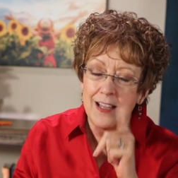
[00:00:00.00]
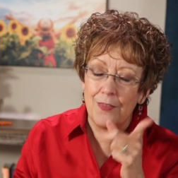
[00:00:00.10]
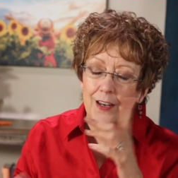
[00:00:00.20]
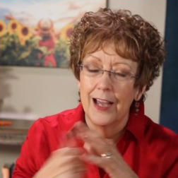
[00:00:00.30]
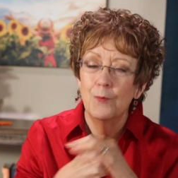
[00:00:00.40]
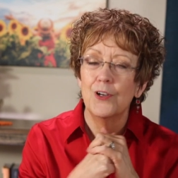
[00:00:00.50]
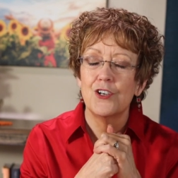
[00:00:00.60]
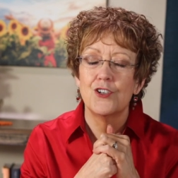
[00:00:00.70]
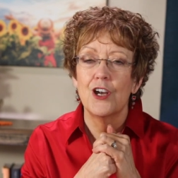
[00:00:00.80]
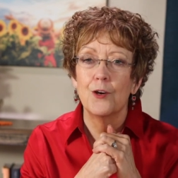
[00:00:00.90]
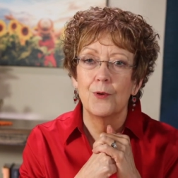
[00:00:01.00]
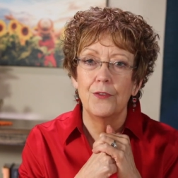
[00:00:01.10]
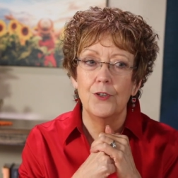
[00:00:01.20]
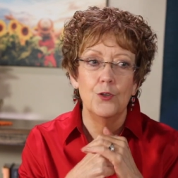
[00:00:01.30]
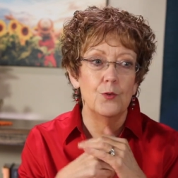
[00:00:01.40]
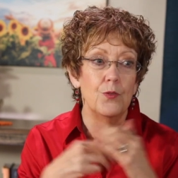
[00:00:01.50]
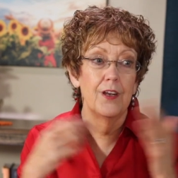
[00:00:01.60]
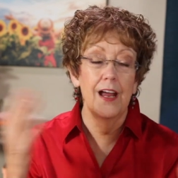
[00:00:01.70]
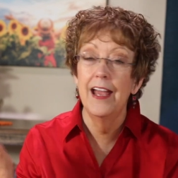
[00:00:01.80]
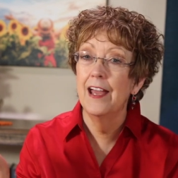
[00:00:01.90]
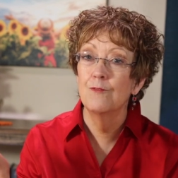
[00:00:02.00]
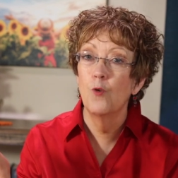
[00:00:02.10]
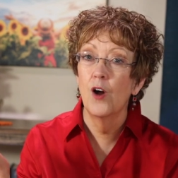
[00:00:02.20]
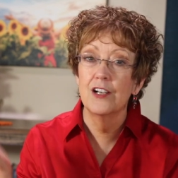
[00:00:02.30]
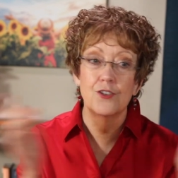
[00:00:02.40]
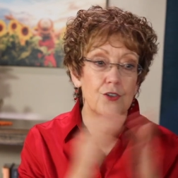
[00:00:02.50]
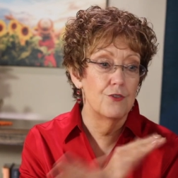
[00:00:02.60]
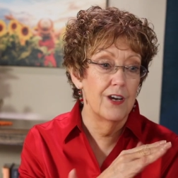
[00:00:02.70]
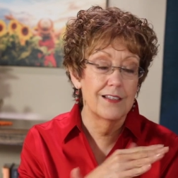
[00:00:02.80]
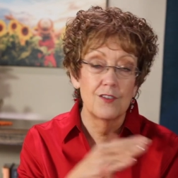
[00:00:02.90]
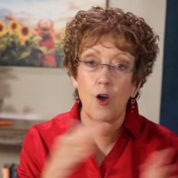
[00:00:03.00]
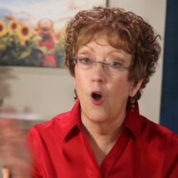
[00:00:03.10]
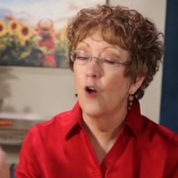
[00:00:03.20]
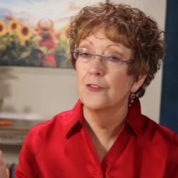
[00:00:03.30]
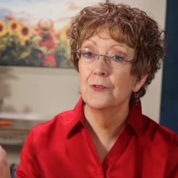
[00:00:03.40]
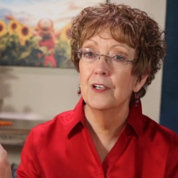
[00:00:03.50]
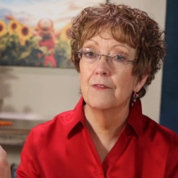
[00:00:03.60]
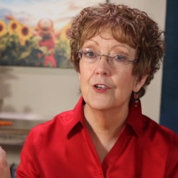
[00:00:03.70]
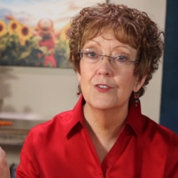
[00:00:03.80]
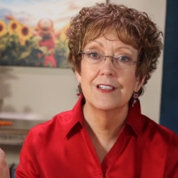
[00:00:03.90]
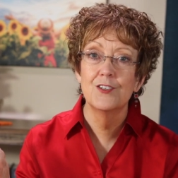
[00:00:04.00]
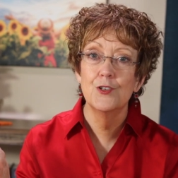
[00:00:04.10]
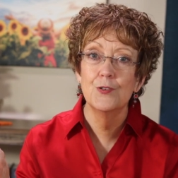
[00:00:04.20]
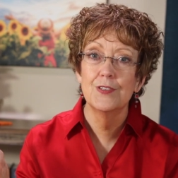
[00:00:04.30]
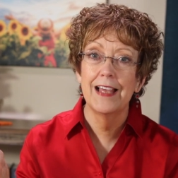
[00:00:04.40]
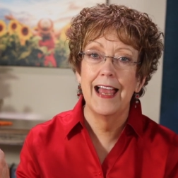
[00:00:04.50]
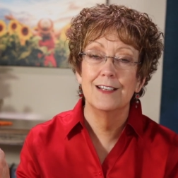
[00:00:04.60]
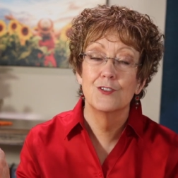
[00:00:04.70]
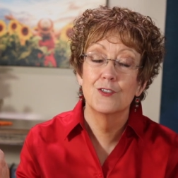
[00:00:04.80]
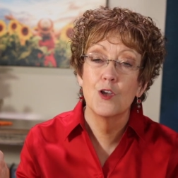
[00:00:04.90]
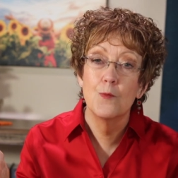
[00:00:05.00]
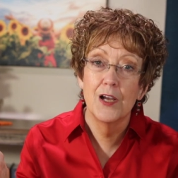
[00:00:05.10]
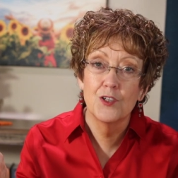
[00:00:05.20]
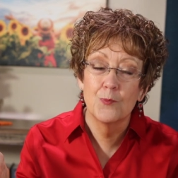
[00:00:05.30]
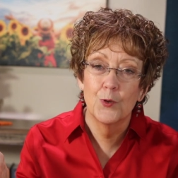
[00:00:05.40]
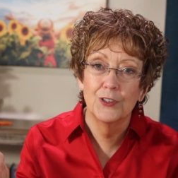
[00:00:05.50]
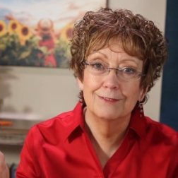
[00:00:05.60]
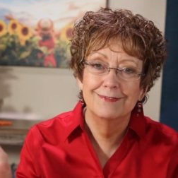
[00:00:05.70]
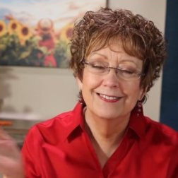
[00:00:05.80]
that I want to share with you that I have watched address all three of those issues and so much more.